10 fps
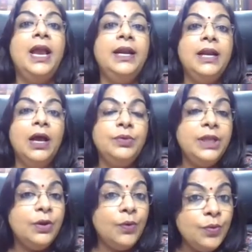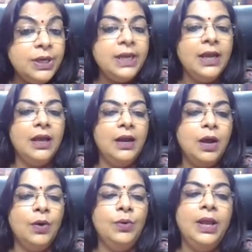and now they only
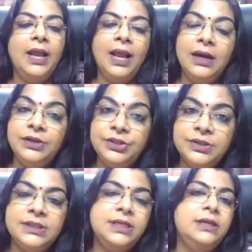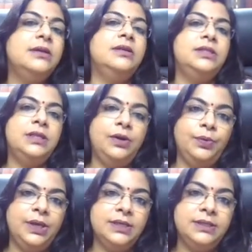allow altruistic
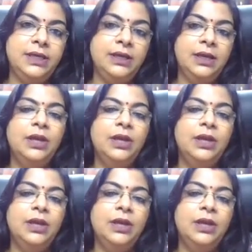surrogacy